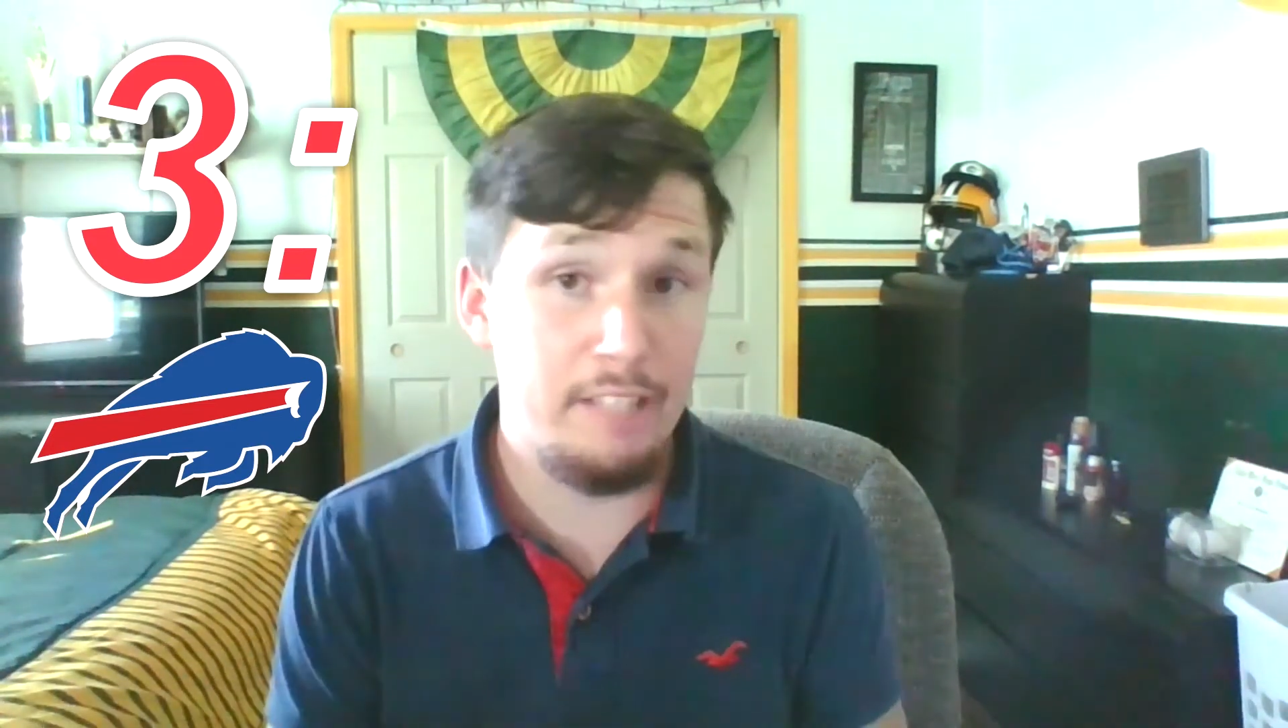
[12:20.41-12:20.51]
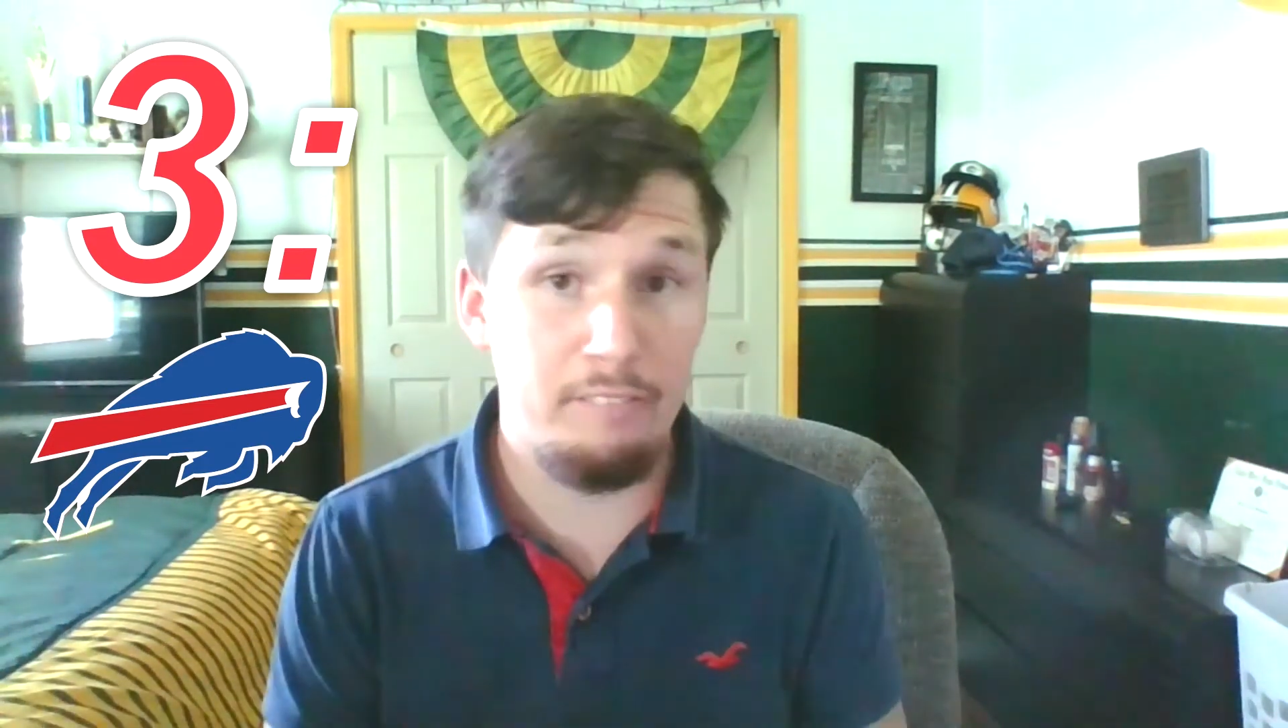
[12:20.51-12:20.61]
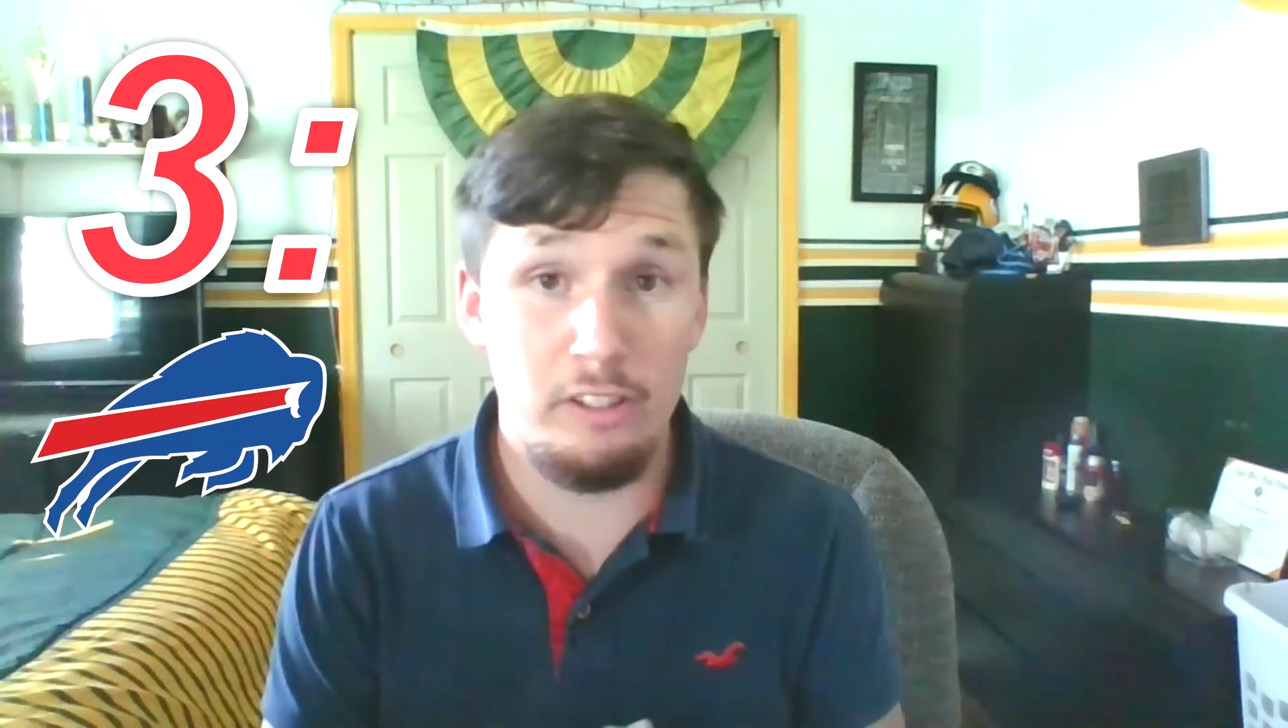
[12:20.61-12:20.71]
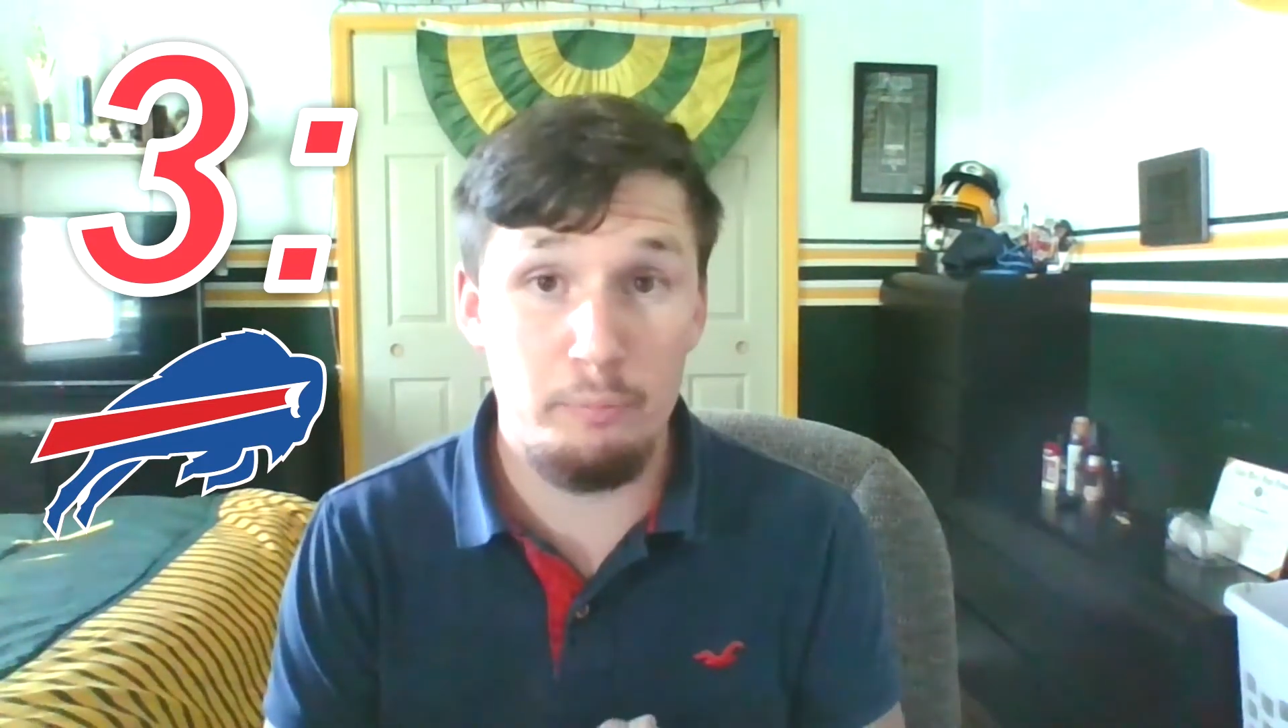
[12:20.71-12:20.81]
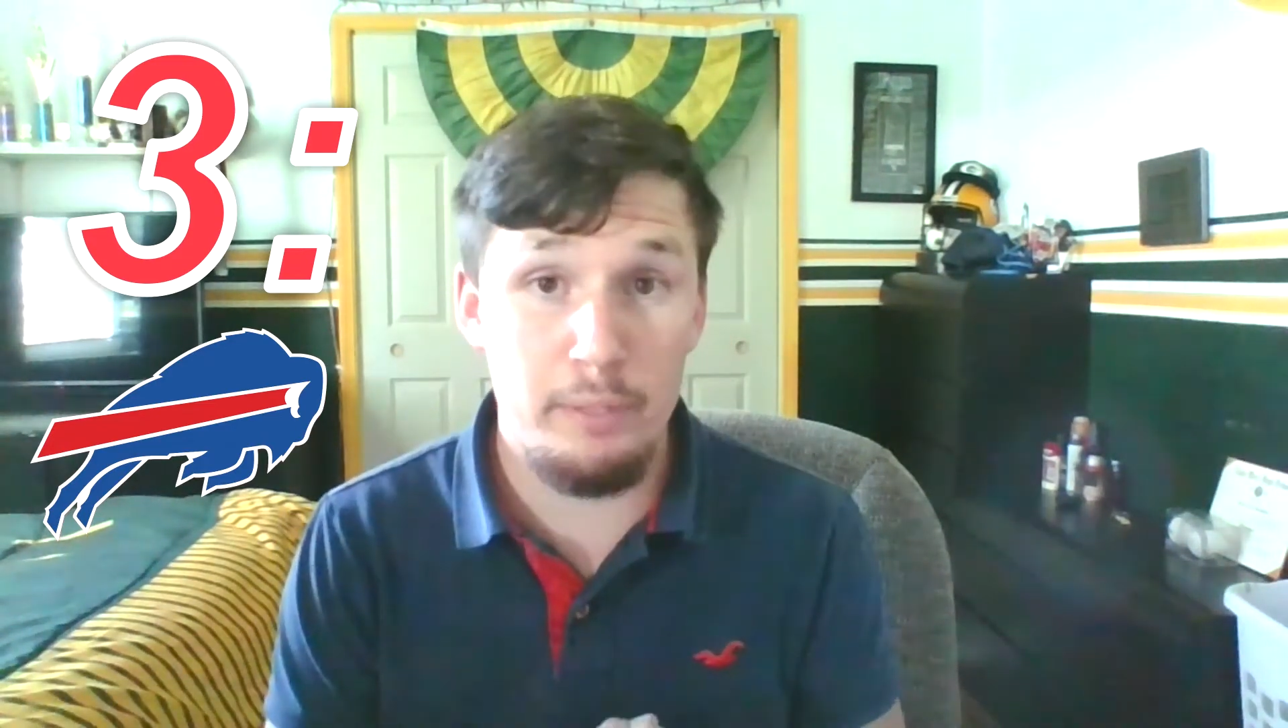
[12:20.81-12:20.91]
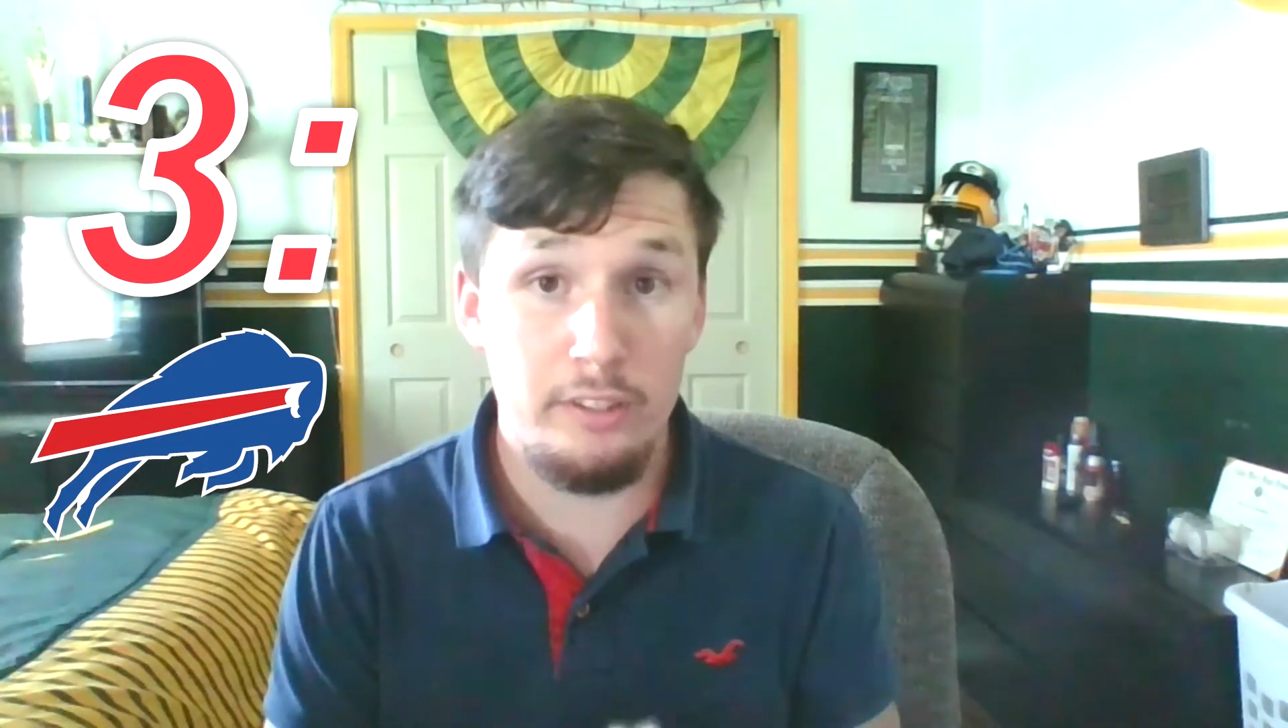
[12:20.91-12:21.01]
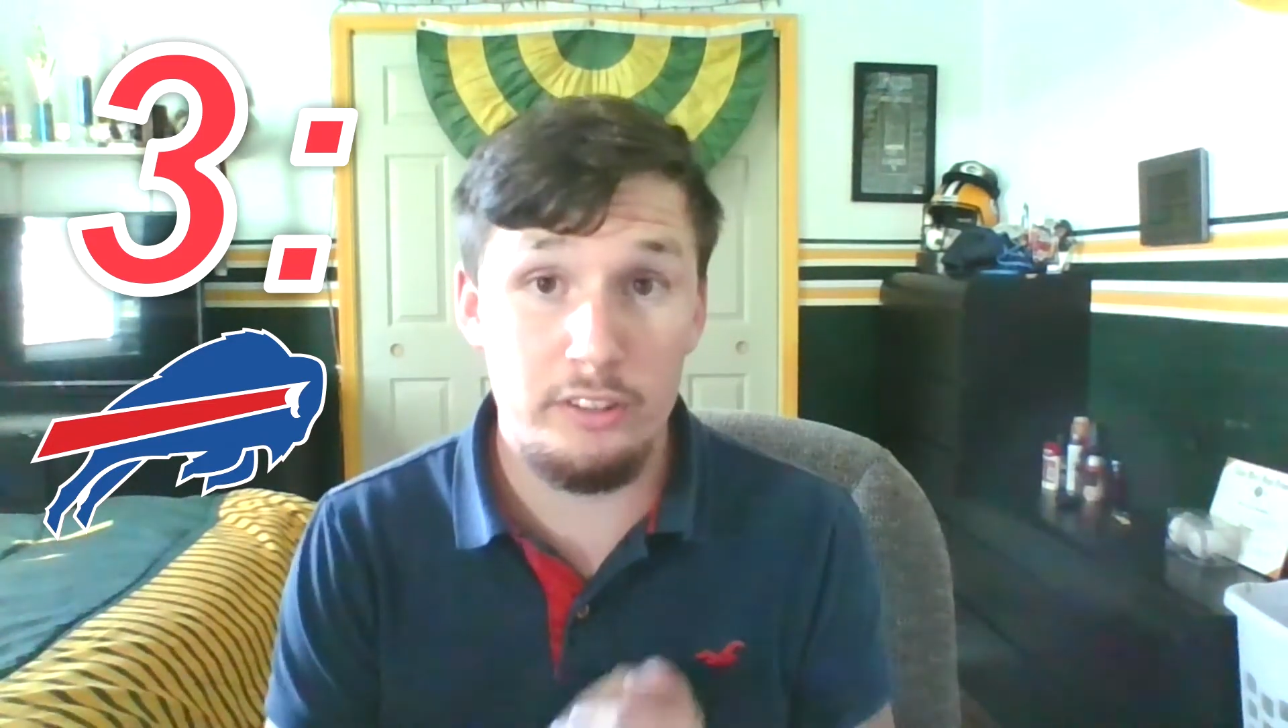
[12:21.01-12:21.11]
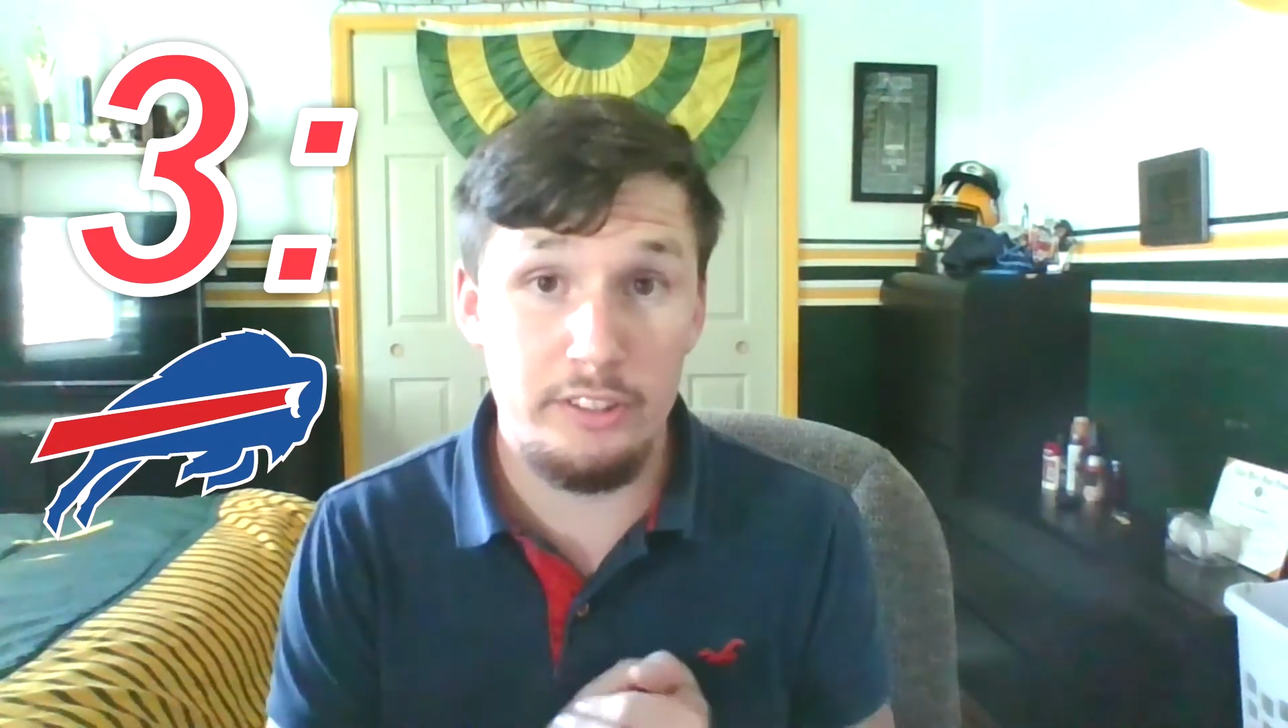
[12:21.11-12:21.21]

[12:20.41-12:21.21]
about the Bills.